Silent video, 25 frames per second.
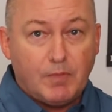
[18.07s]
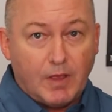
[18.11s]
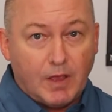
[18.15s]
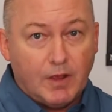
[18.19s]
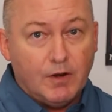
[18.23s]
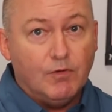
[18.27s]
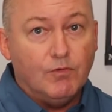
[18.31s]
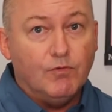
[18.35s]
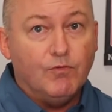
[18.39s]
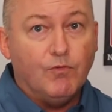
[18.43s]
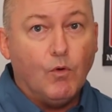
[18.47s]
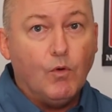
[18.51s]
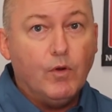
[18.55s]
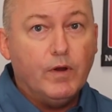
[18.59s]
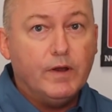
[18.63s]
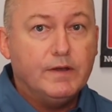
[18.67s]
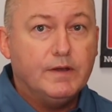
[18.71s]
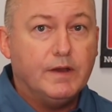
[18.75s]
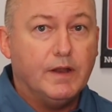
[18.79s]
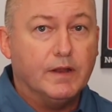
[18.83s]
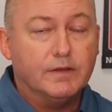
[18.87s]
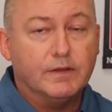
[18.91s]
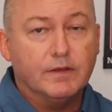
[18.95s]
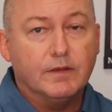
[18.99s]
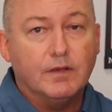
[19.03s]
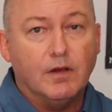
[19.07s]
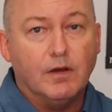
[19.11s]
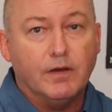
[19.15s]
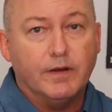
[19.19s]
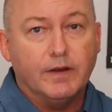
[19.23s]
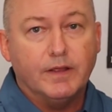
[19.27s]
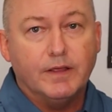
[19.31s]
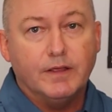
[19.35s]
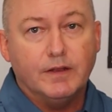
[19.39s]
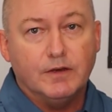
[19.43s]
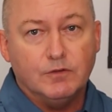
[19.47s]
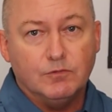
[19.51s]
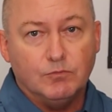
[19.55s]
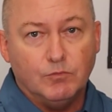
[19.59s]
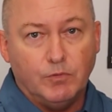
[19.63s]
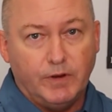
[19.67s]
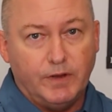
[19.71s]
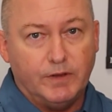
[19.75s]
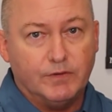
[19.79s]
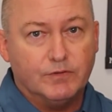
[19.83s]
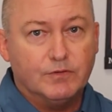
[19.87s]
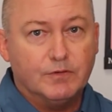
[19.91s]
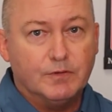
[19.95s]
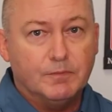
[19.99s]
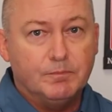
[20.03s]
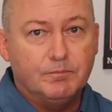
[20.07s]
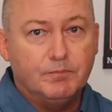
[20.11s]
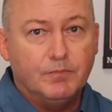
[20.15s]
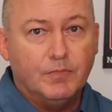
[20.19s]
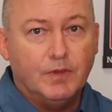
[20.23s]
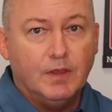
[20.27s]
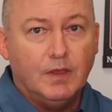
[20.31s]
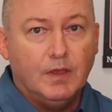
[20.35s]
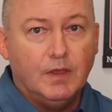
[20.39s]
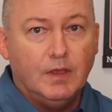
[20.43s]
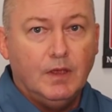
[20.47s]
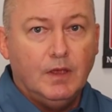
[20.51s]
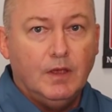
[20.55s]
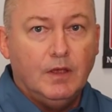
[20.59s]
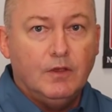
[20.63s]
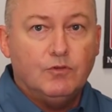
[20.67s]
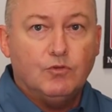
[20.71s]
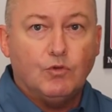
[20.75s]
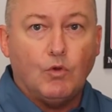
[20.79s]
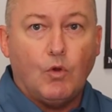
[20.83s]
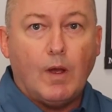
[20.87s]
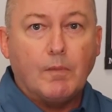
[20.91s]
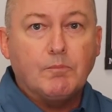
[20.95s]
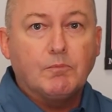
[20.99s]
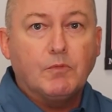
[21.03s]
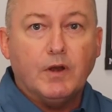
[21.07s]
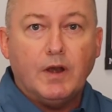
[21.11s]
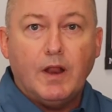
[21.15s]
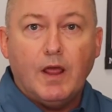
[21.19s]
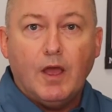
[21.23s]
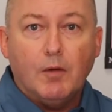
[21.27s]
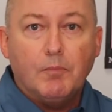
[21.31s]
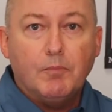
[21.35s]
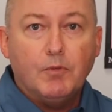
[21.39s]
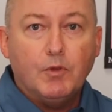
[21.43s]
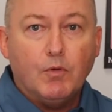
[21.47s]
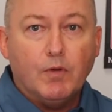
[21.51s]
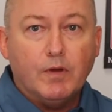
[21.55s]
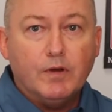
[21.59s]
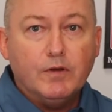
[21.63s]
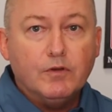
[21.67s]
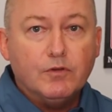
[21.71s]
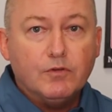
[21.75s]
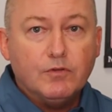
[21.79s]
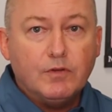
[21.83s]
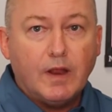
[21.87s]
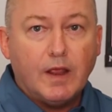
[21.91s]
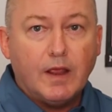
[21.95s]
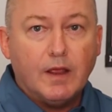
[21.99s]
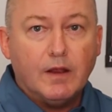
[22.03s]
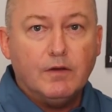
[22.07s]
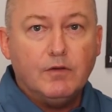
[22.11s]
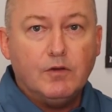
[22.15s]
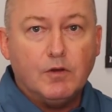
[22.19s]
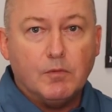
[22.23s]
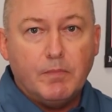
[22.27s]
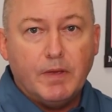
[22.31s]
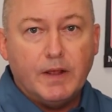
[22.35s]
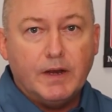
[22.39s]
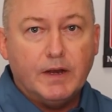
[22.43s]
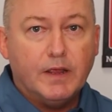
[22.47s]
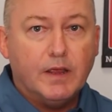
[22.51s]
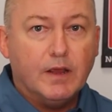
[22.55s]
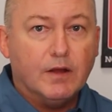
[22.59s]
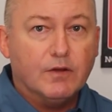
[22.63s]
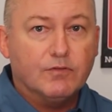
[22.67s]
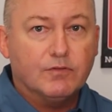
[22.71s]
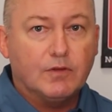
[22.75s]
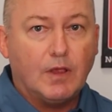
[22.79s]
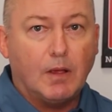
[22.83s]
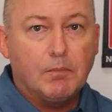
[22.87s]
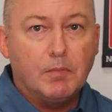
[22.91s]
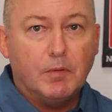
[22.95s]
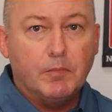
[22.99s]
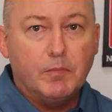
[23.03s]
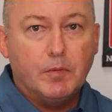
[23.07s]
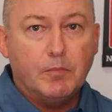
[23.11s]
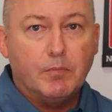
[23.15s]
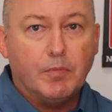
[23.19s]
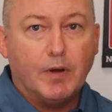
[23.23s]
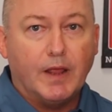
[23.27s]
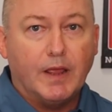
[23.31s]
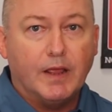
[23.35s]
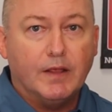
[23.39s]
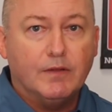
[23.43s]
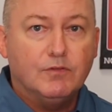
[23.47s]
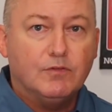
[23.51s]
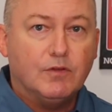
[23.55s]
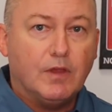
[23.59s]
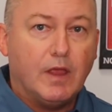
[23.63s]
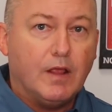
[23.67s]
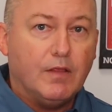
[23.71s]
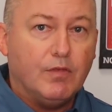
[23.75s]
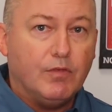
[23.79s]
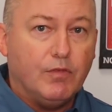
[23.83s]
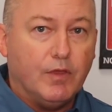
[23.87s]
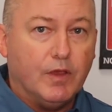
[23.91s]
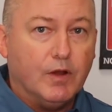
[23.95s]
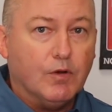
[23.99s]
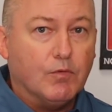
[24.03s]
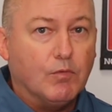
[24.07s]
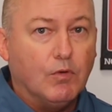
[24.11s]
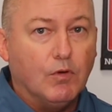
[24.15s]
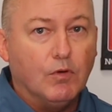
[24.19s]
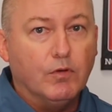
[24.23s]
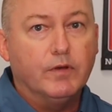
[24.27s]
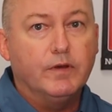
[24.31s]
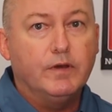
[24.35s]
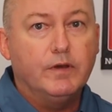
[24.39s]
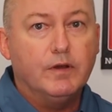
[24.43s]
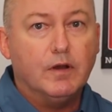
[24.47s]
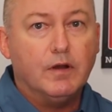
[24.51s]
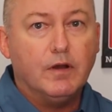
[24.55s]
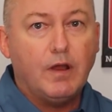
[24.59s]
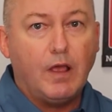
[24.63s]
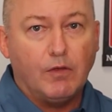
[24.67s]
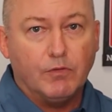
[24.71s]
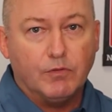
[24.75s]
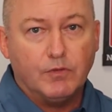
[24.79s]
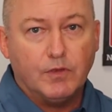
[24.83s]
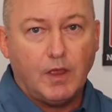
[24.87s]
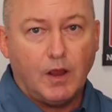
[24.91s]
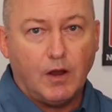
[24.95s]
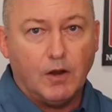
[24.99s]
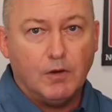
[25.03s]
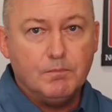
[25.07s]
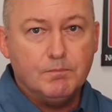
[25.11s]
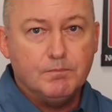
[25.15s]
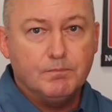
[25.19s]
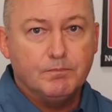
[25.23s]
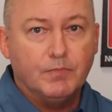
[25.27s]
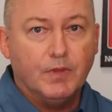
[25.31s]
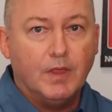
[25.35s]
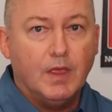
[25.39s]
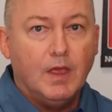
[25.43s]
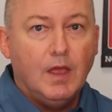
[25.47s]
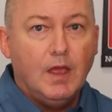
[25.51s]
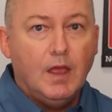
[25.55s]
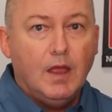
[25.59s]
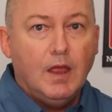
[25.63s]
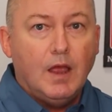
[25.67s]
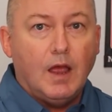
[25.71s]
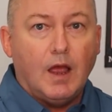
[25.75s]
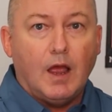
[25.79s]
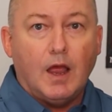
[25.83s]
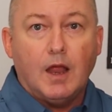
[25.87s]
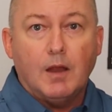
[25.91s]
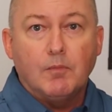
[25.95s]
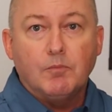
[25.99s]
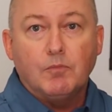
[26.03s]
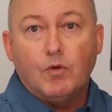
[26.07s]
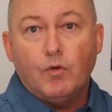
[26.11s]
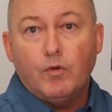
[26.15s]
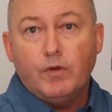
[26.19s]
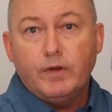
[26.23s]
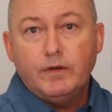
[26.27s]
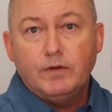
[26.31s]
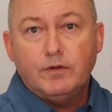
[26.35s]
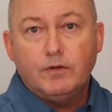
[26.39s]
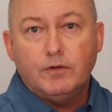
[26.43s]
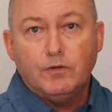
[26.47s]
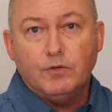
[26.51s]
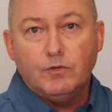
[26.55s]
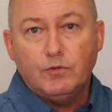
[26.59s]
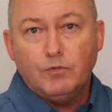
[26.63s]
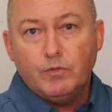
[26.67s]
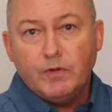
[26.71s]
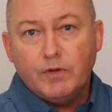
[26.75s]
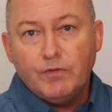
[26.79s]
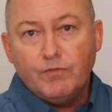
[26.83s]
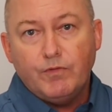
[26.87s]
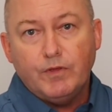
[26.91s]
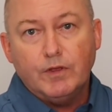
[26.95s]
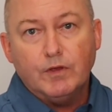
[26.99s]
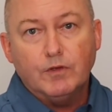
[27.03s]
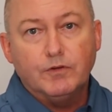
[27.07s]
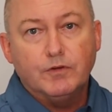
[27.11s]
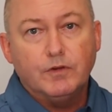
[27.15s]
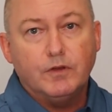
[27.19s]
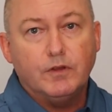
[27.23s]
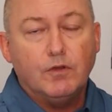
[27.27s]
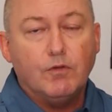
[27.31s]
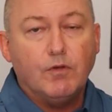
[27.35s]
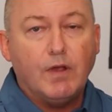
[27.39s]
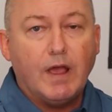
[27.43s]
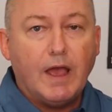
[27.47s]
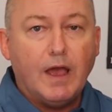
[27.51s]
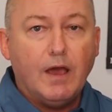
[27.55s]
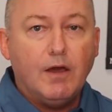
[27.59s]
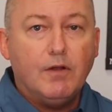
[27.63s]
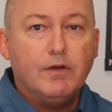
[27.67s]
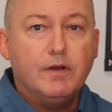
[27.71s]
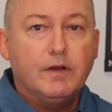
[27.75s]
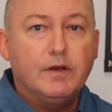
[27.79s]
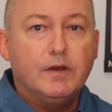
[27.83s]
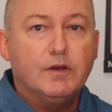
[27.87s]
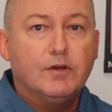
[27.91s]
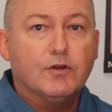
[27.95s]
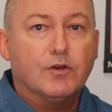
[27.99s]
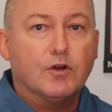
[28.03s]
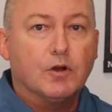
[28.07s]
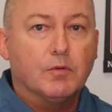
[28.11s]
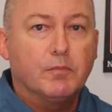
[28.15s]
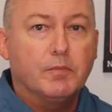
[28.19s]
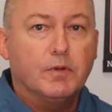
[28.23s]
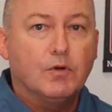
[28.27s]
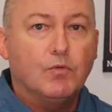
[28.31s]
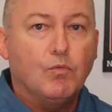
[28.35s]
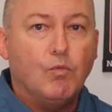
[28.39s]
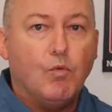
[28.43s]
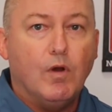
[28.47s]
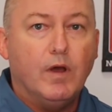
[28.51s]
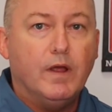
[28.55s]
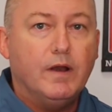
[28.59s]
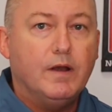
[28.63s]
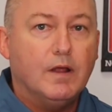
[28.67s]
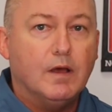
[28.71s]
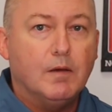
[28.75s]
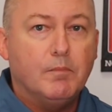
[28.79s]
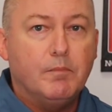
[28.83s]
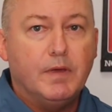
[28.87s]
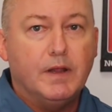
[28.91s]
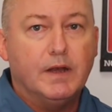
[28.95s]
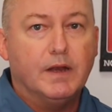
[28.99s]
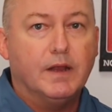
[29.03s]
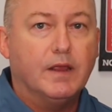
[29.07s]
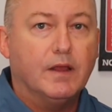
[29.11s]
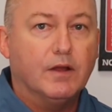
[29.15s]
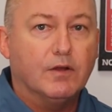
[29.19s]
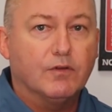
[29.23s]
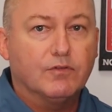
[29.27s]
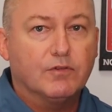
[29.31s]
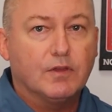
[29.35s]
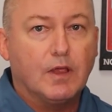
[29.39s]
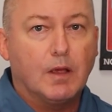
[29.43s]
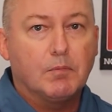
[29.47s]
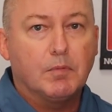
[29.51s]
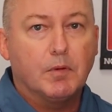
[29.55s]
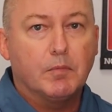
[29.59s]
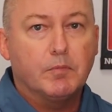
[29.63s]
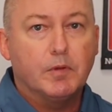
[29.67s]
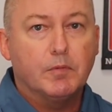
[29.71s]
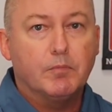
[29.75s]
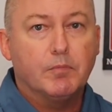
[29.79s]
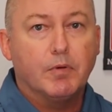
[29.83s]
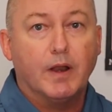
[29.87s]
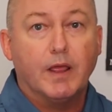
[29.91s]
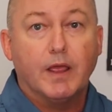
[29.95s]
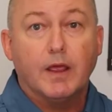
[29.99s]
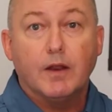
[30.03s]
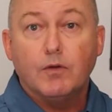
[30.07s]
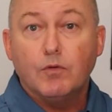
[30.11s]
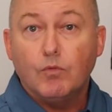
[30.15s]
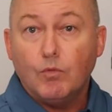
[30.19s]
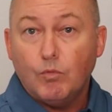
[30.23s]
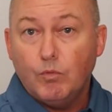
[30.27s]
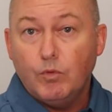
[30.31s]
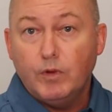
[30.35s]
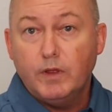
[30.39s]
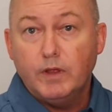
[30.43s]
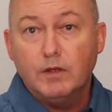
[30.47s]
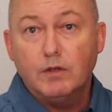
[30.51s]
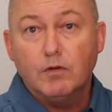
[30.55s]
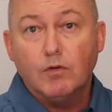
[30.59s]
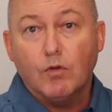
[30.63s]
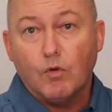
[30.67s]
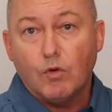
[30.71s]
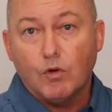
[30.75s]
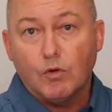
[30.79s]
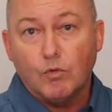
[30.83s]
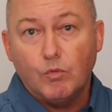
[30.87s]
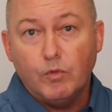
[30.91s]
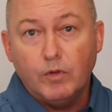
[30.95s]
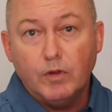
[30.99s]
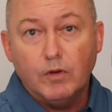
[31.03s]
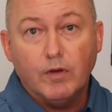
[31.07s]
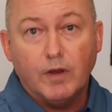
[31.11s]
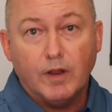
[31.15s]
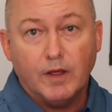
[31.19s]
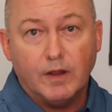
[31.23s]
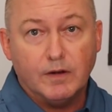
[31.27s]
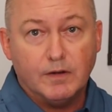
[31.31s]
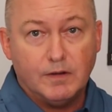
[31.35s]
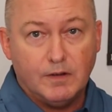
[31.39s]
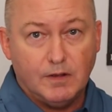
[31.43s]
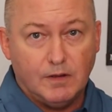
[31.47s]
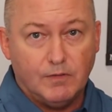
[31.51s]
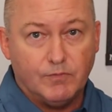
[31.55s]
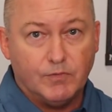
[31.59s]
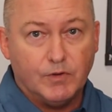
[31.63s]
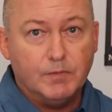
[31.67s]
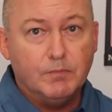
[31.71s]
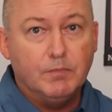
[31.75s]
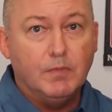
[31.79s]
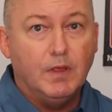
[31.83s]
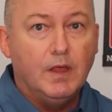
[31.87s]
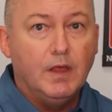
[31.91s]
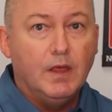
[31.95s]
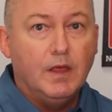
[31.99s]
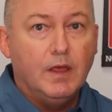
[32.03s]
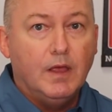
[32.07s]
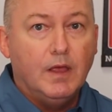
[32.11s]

and avoid taking on a hidden risk. So I'm going to help you understand your Medicare supplement plans and their role in your healthcare. I'm going to reveal to you how to determine what a Medicare supplement plan will or will not cover.